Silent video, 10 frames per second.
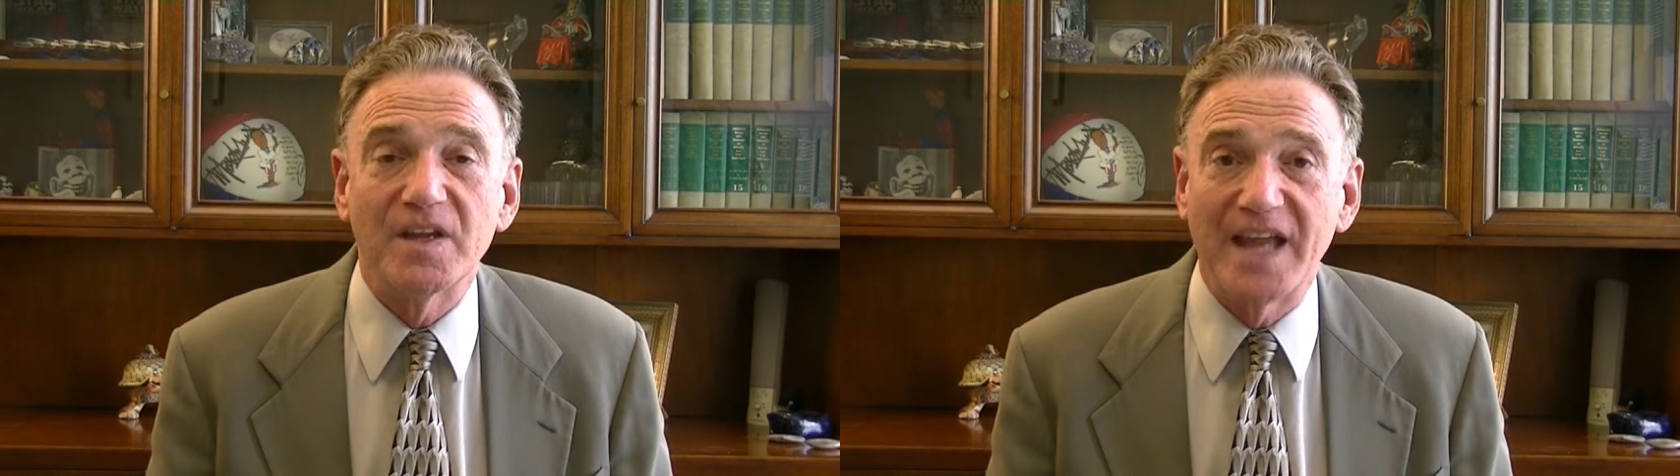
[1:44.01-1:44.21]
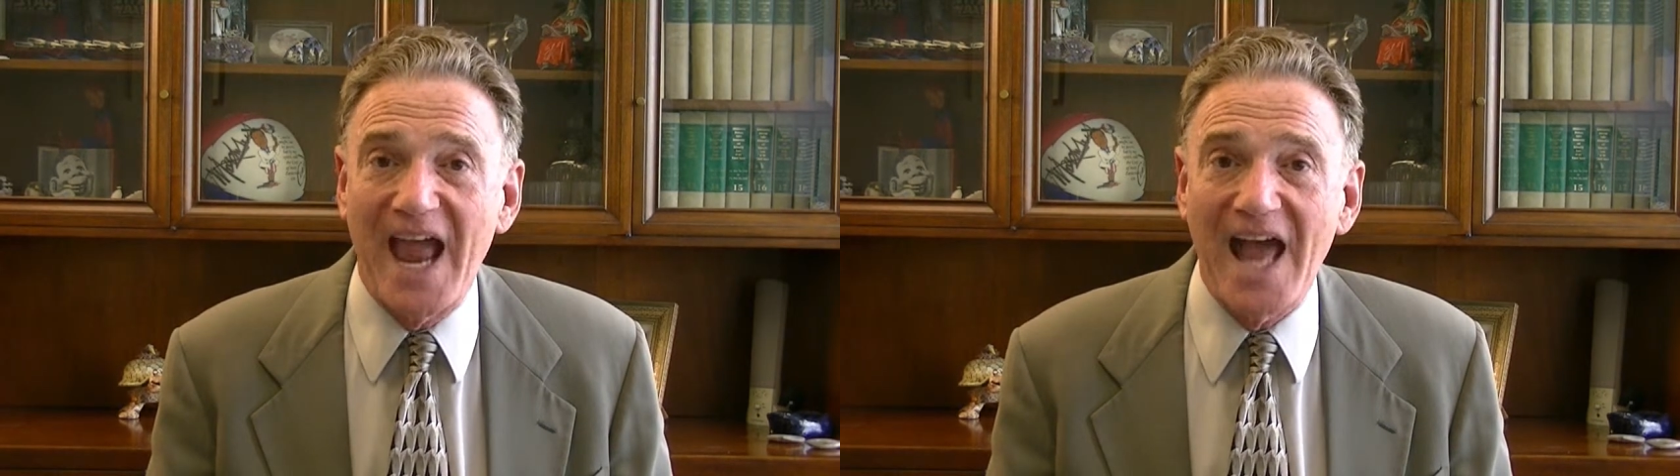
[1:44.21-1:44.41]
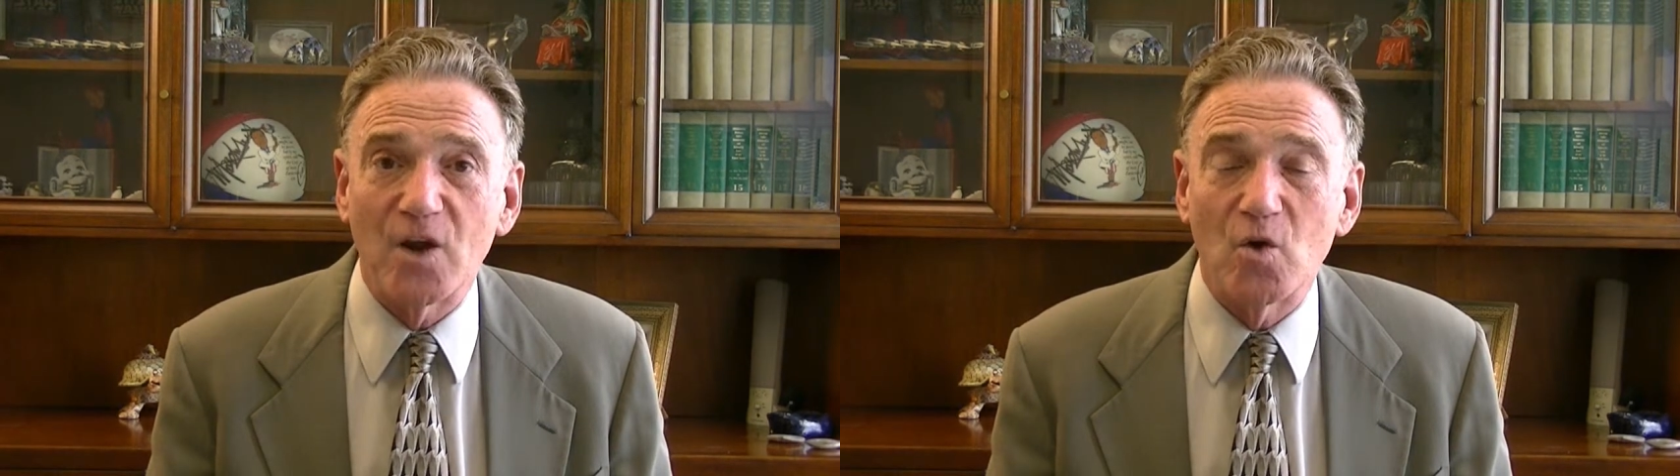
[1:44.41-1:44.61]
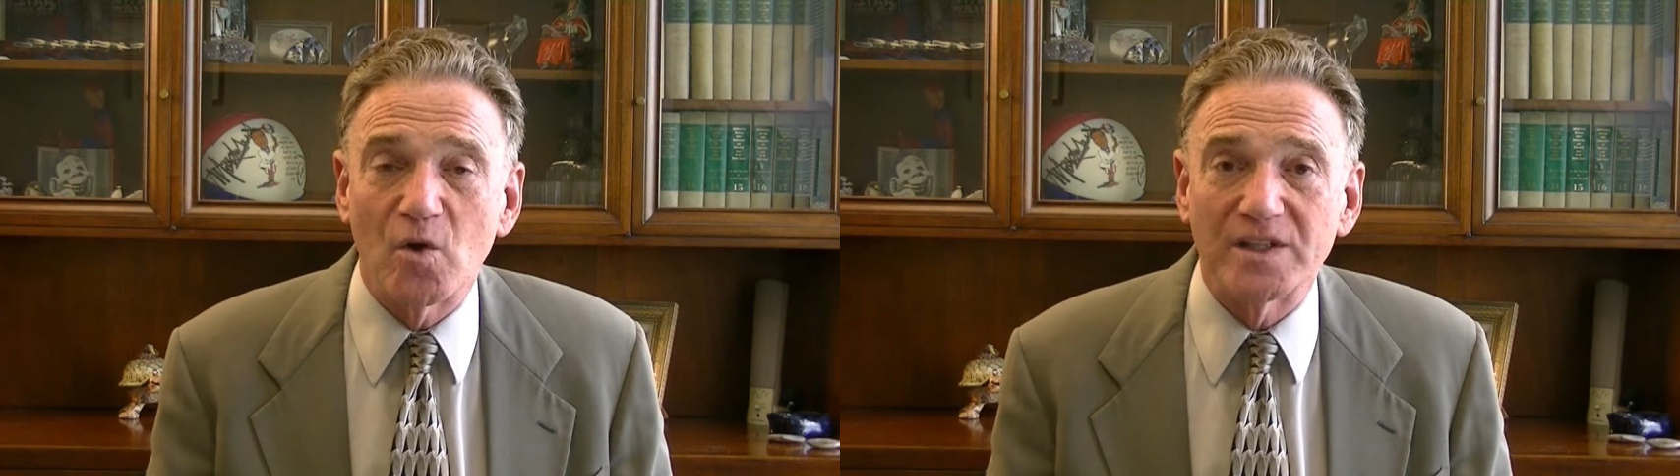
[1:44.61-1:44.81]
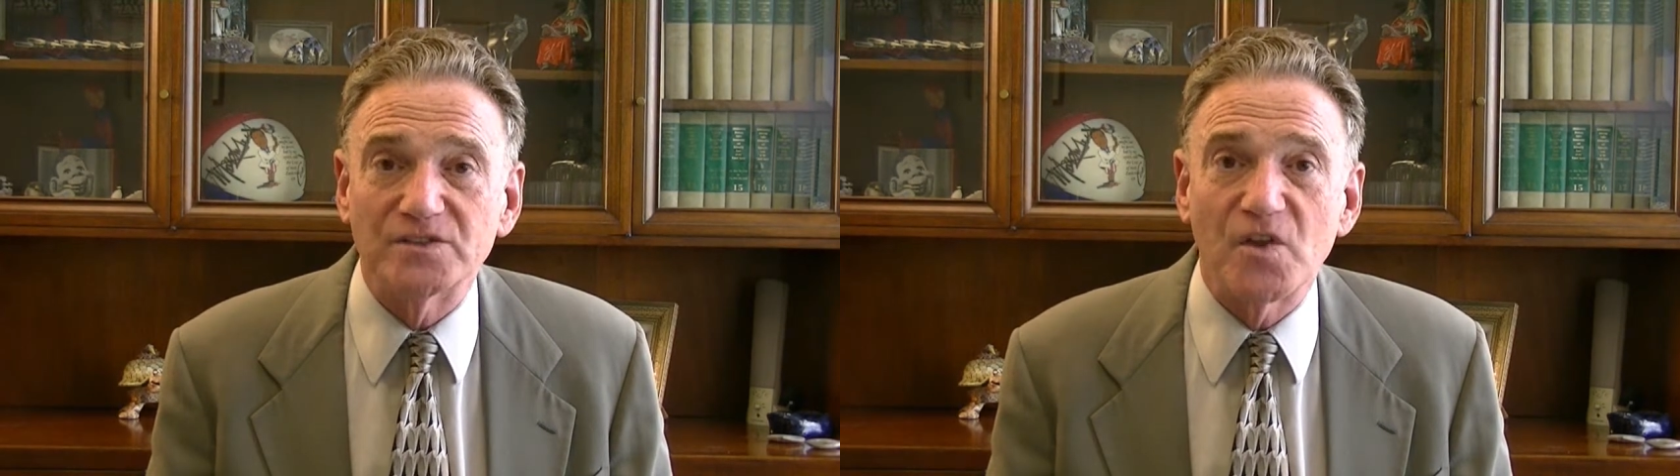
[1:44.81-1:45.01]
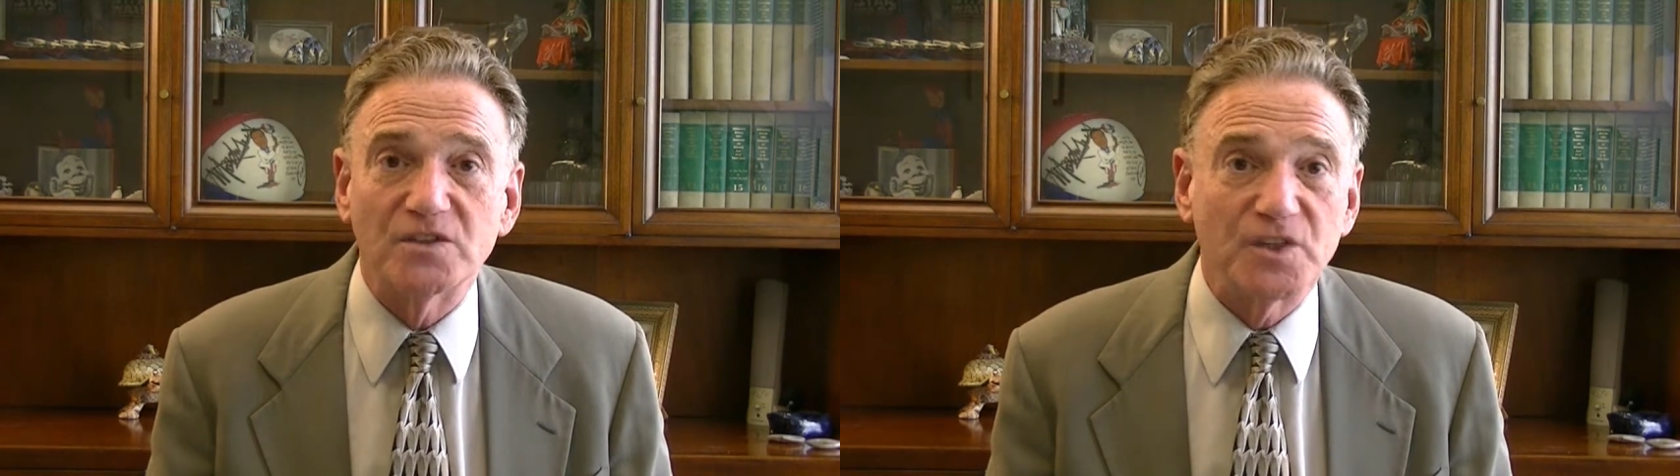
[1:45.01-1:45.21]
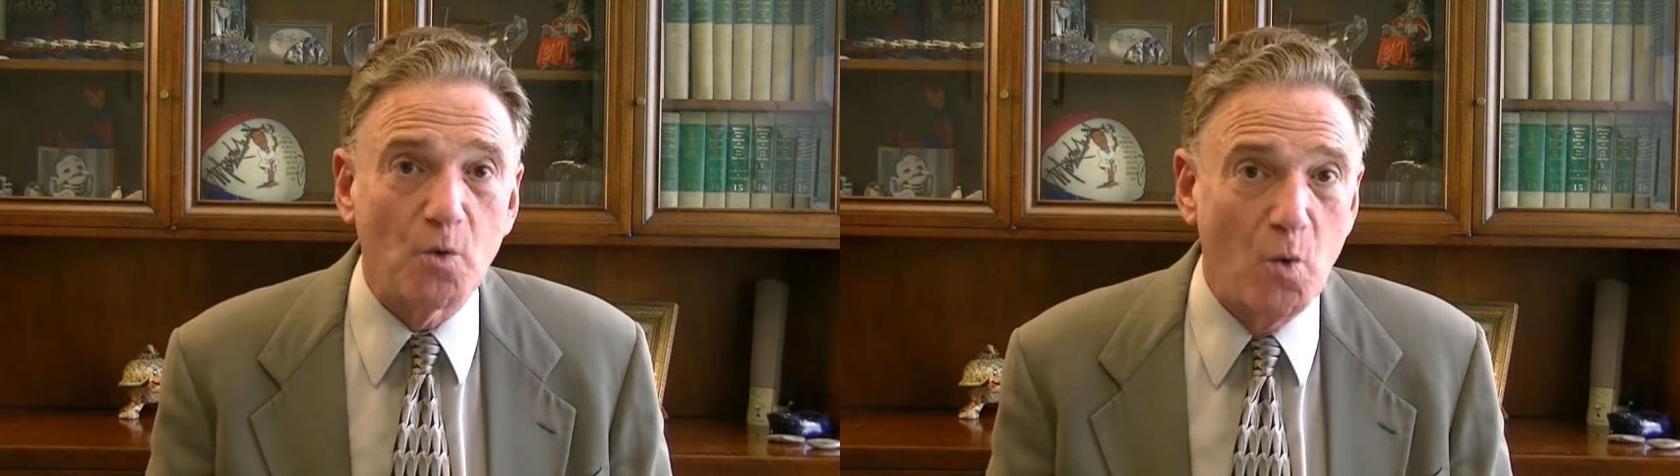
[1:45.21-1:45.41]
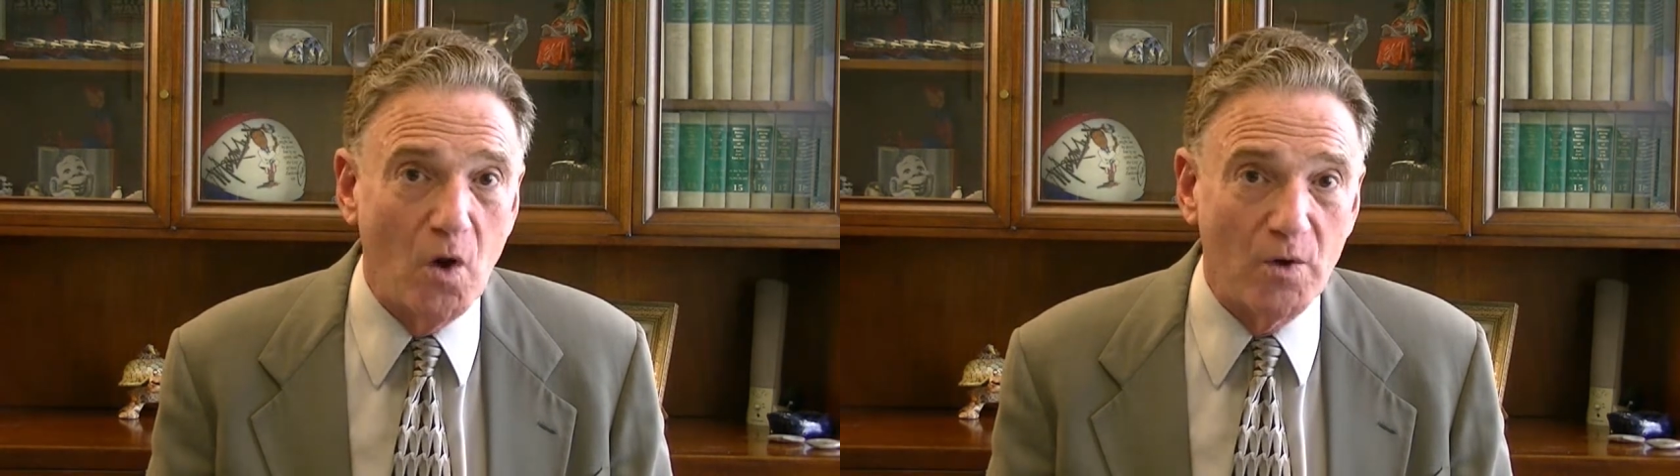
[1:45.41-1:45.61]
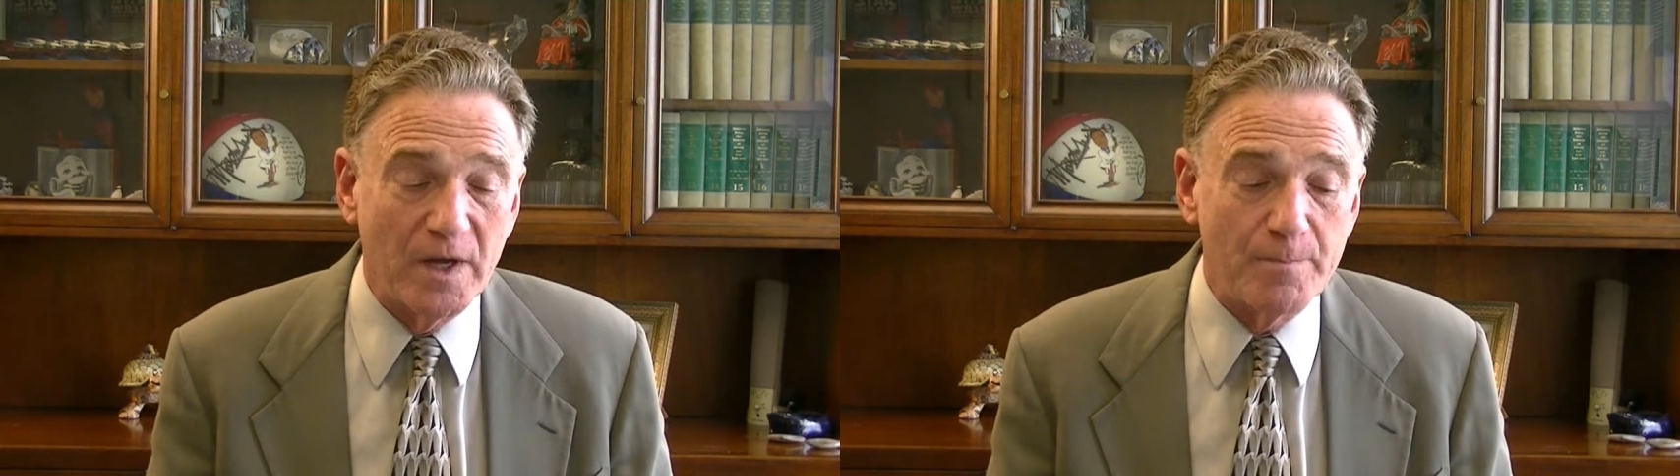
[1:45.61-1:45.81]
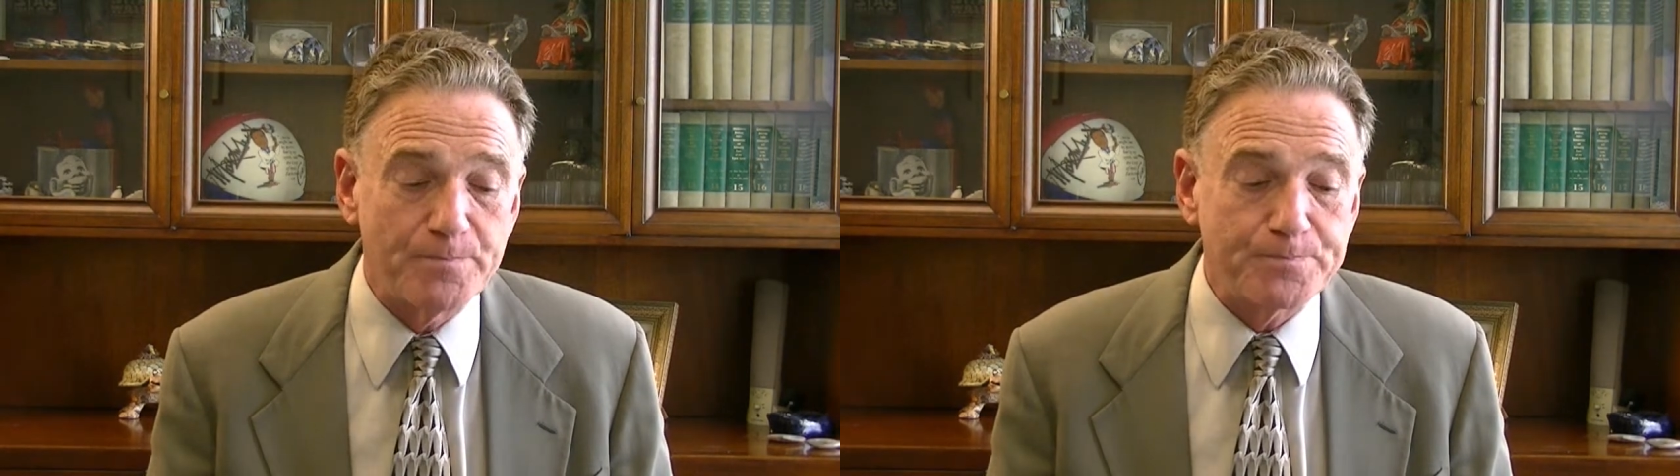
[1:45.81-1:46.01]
categories there's a quota.